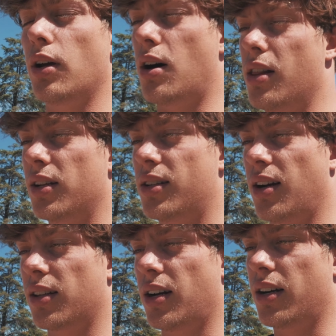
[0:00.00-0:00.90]
it on the
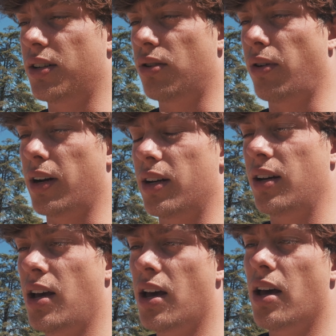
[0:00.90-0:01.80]
stock tires, so we're gonna
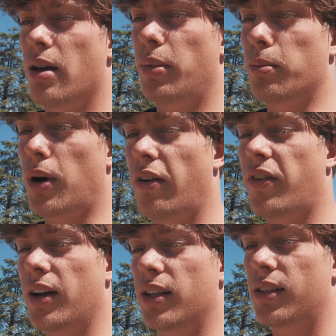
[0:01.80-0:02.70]
be
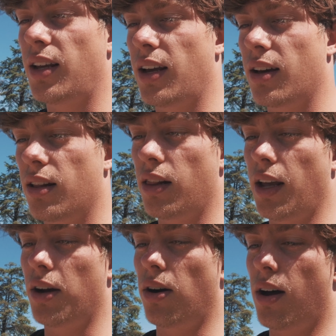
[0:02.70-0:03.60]
modifying this thing
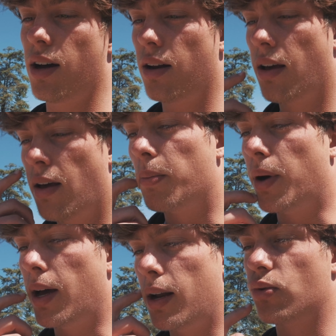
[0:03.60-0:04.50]
later on.
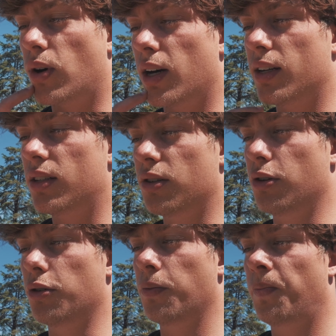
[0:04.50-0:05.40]
But just wanted
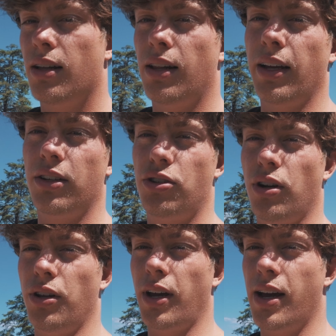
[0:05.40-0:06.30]
to like show
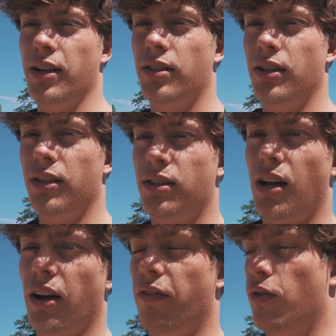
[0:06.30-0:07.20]
you guys in
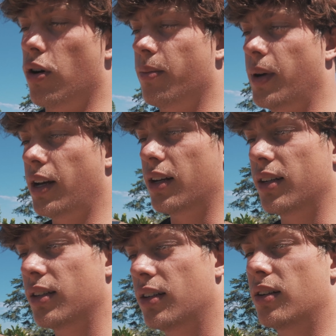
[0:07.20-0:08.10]
stock form
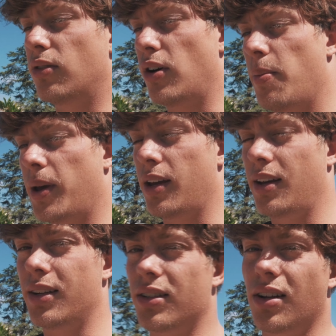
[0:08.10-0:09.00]
and rip it
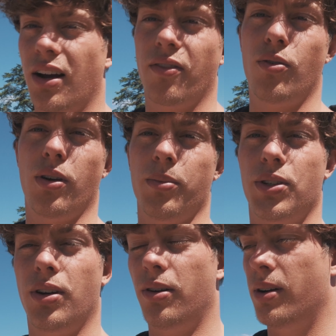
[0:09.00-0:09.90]
in stock form.
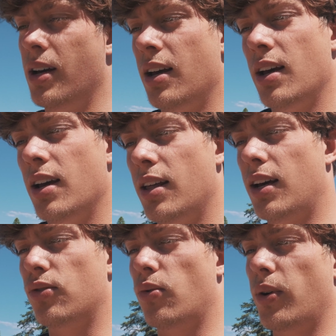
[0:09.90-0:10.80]
So
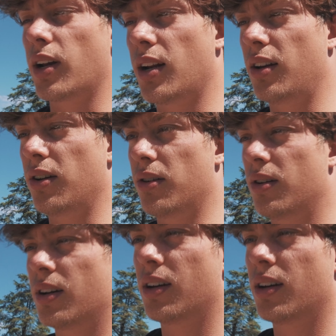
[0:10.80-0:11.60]
that's what we're gonna do.